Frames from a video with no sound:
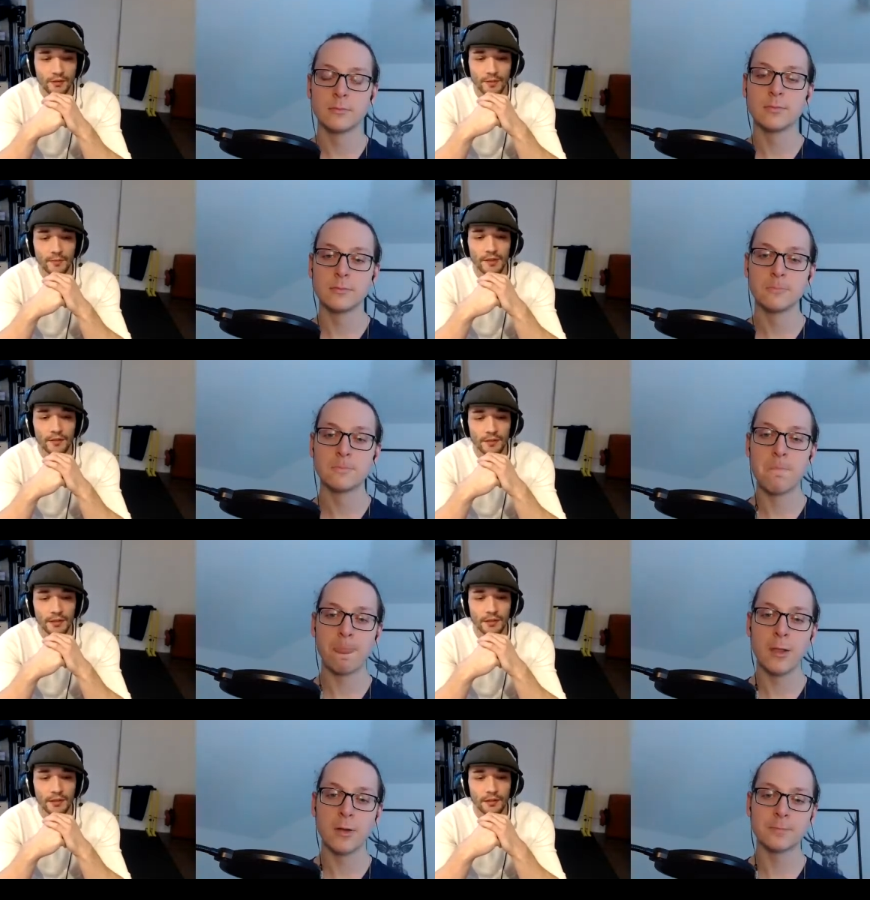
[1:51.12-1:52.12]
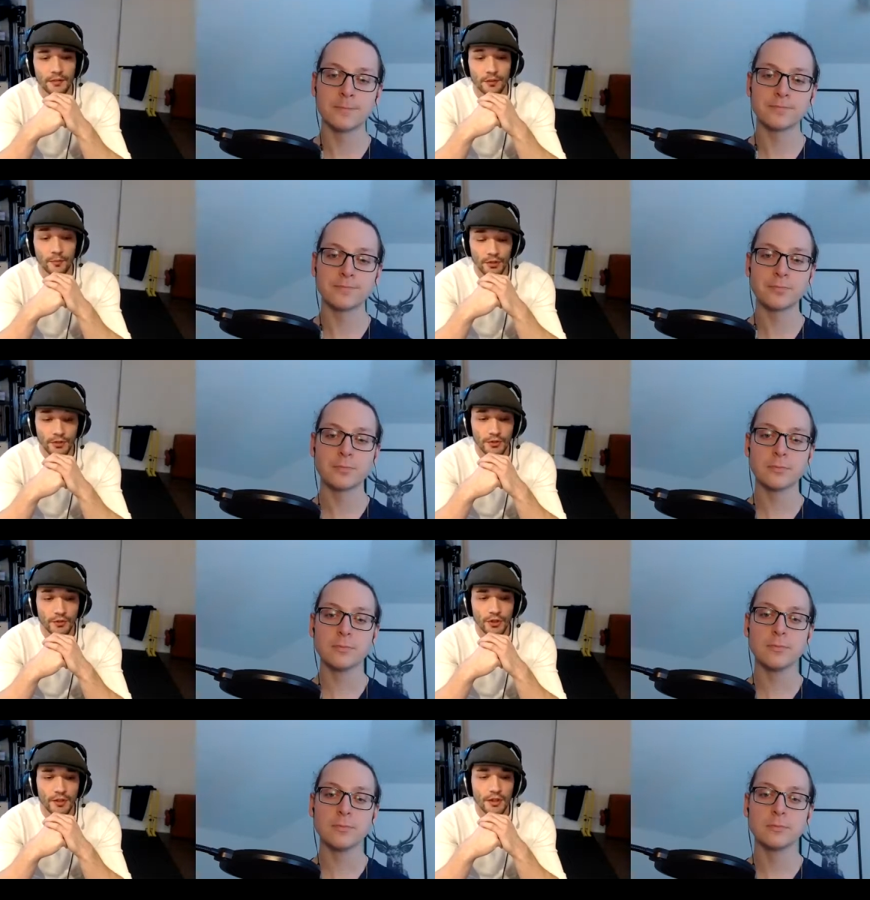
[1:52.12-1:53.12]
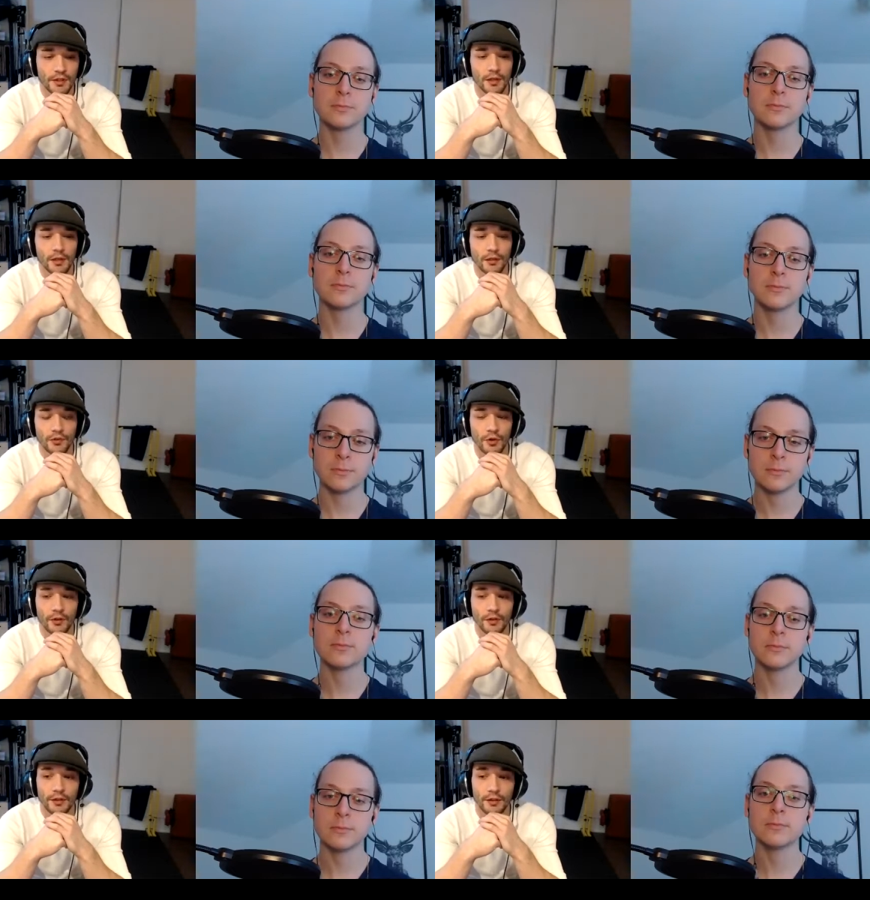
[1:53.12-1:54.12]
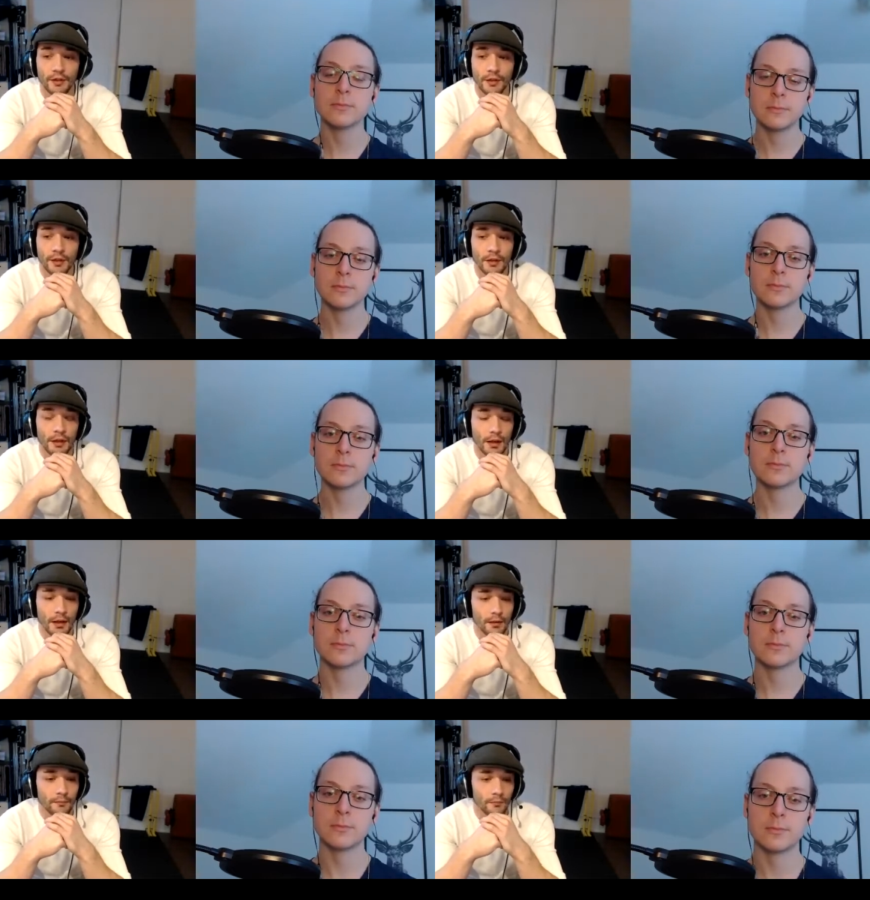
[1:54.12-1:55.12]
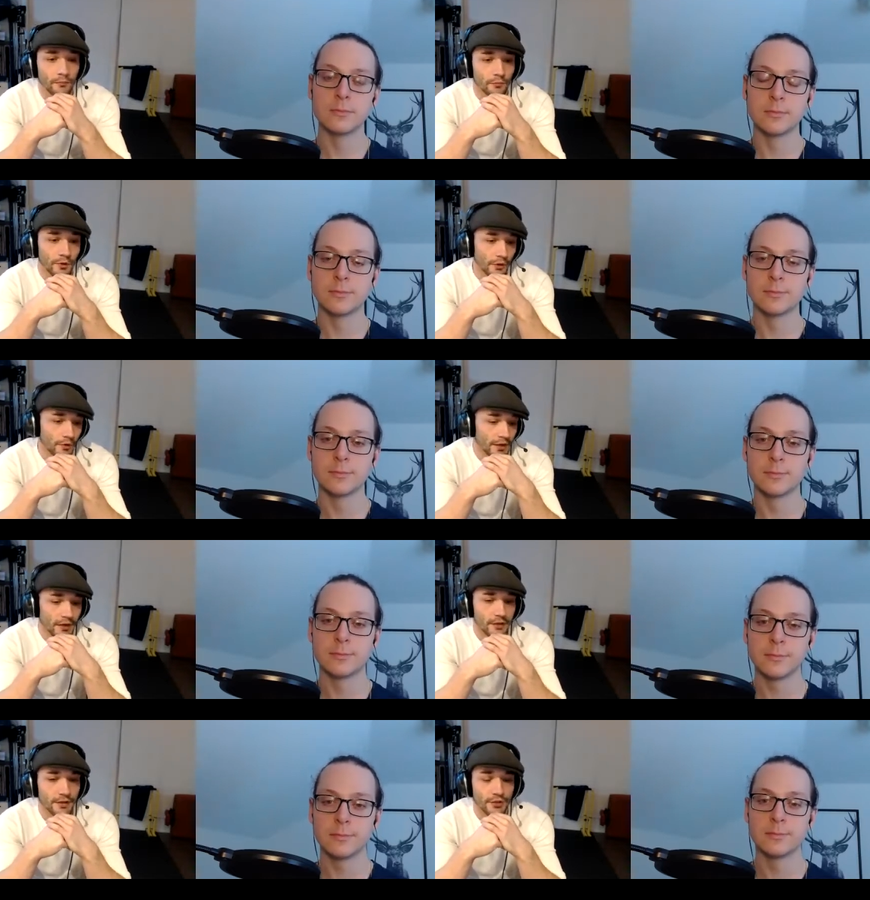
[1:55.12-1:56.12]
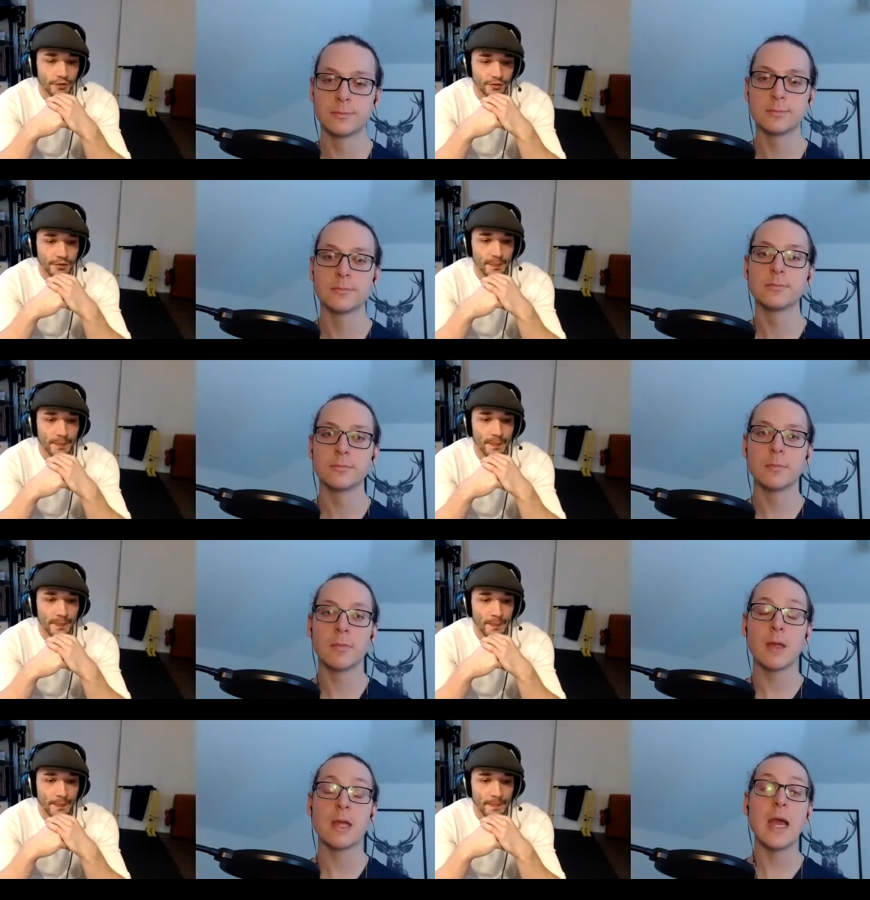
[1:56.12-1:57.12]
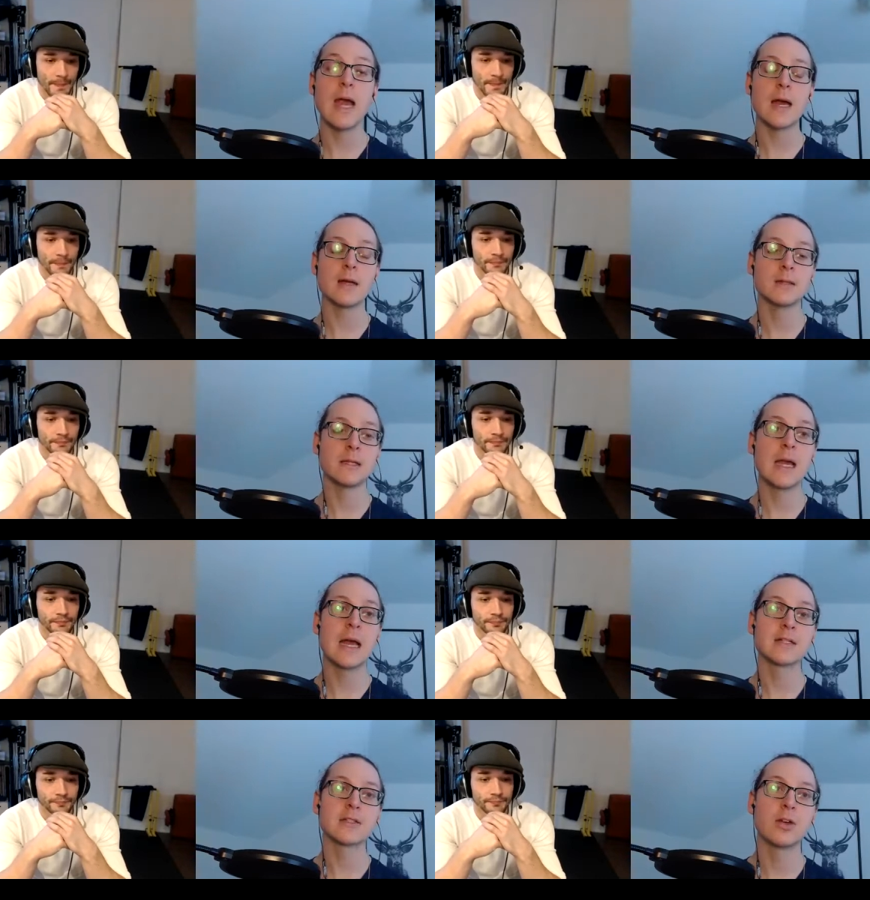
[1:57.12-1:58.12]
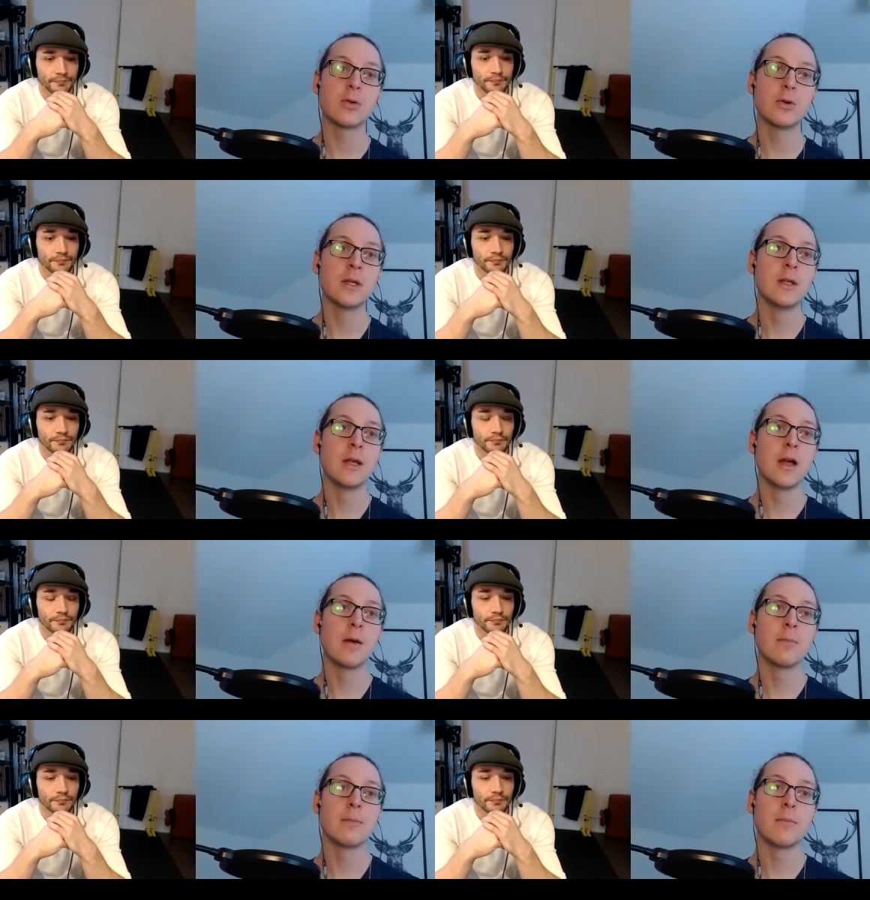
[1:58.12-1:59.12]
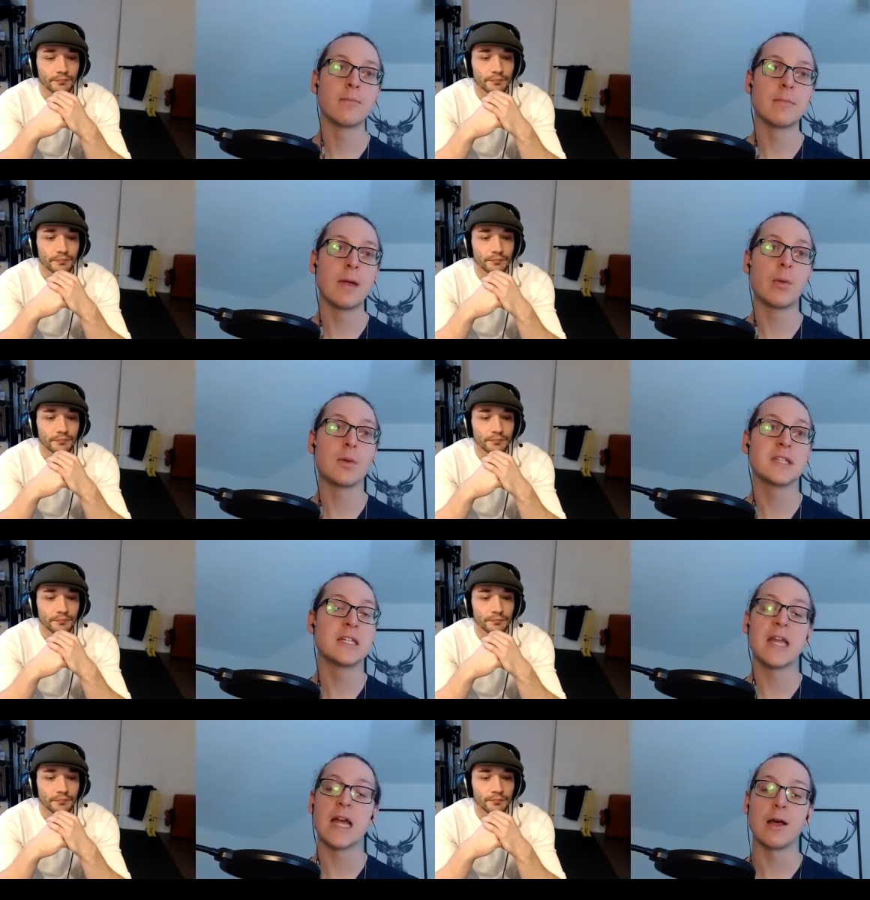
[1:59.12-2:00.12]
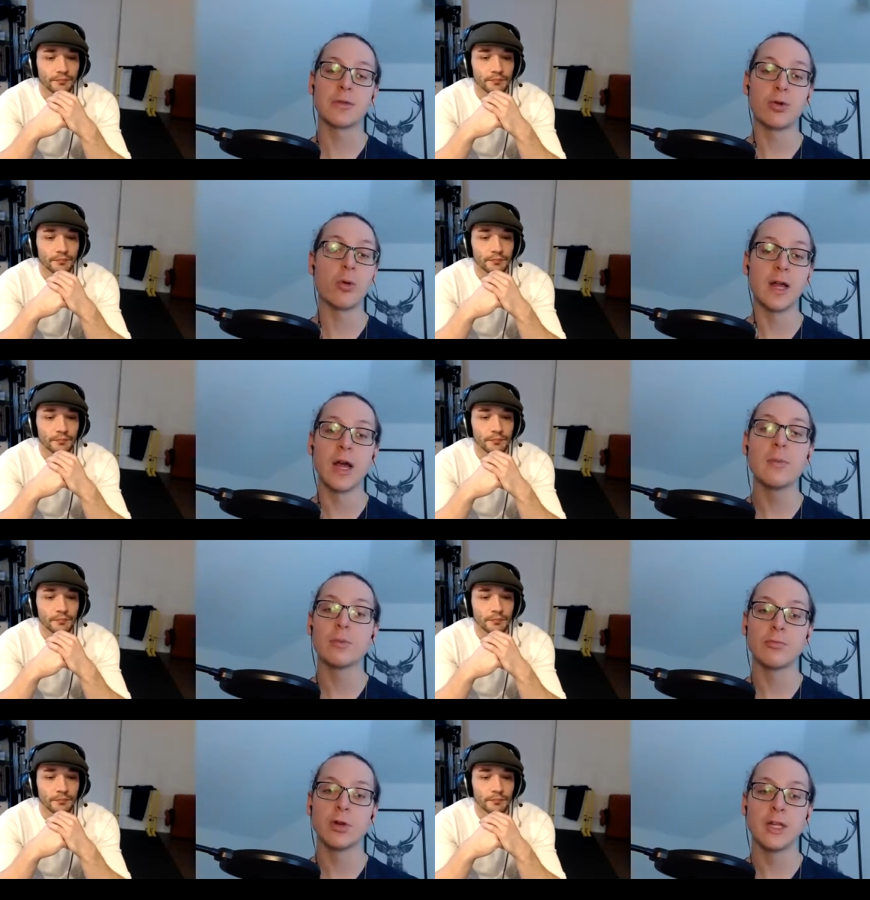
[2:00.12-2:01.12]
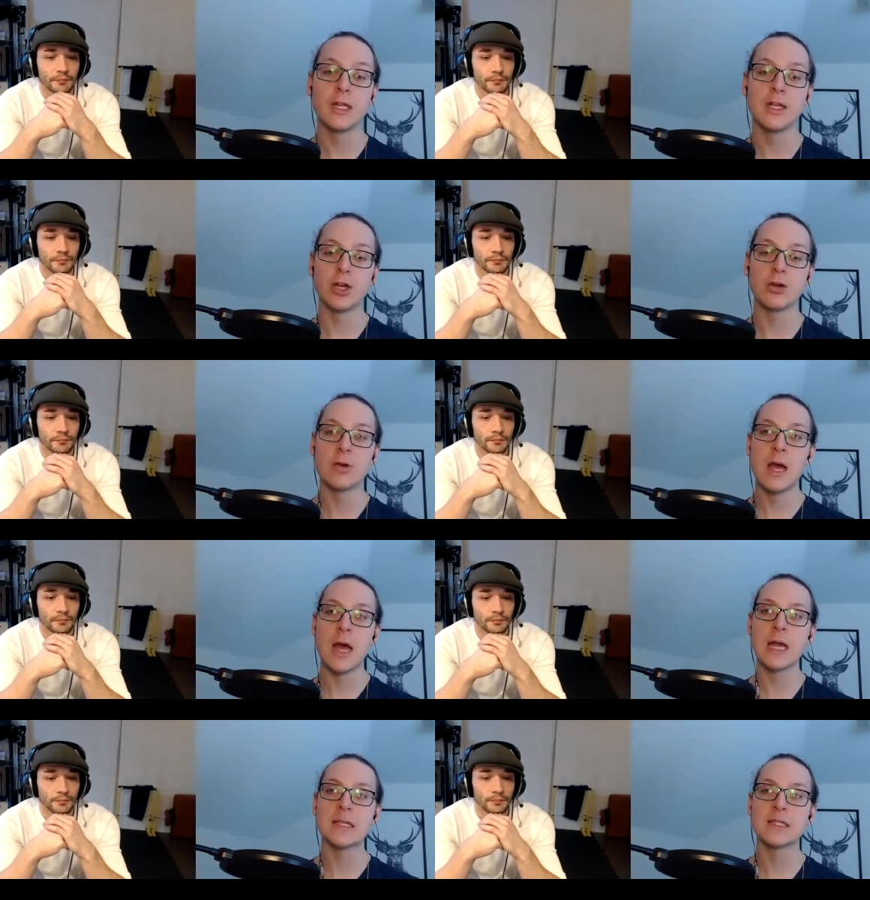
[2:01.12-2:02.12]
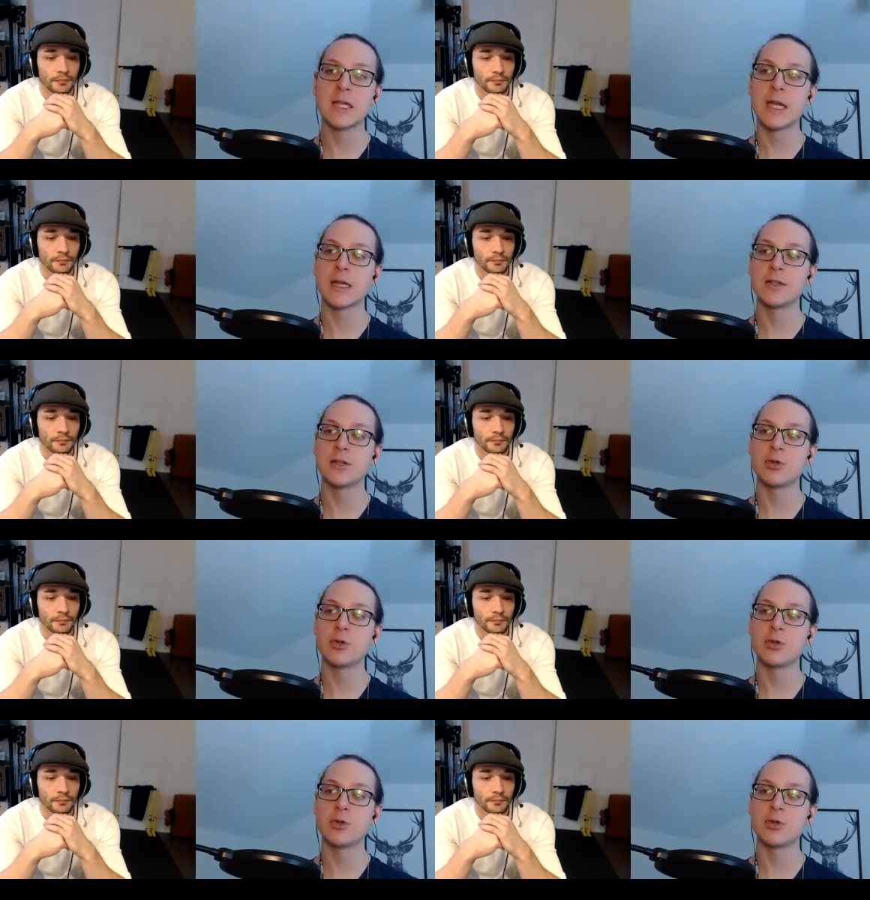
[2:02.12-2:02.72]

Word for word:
Speaker 1: bit about uh, your personal journey, uh, struggling um, with chronic health issues?
Speaker 2: Yeah, yeah. So um, I wasn't into health growing up, really. You know, I like to like